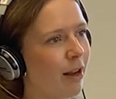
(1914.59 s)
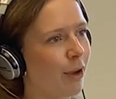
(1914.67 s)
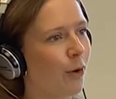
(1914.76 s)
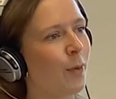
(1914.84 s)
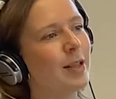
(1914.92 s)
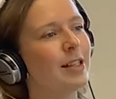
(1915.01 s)
like
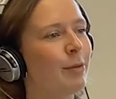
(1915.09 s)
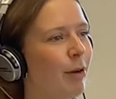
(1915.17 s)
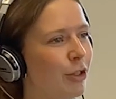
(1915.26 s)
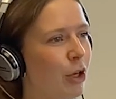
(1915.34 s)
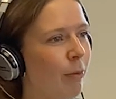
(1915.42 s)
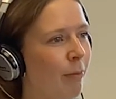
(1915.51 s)
quitting
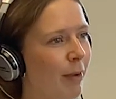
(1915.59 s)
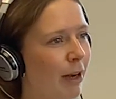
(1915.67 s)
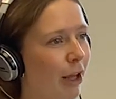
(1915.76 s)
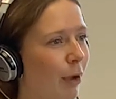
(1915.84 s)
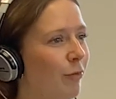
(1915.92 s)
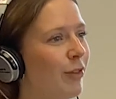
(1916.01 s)
my job and being
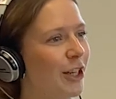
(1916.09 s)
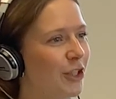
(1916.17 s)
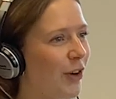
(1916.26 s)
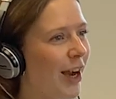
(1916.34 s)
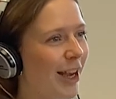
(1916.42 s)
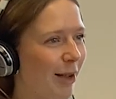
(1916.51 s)
like, I'm
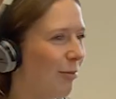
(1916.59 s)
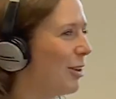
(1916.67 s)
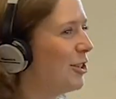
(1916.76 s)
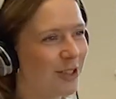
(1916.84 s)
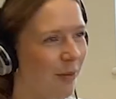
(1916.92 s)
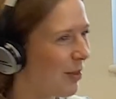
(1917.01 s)
retraining, I'm
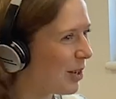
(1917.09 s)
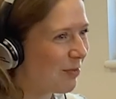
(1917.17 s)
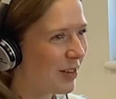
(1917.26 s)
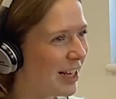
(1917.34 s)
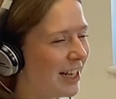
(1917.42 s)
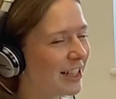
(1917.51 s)
going to do something
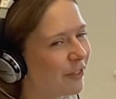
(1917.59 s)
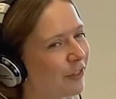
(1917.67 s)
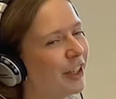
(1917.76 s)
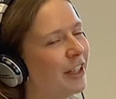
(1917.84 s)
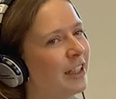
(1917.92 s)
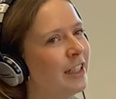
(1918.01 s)
completely
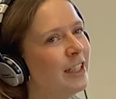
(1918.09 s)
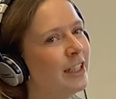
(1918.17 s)
different.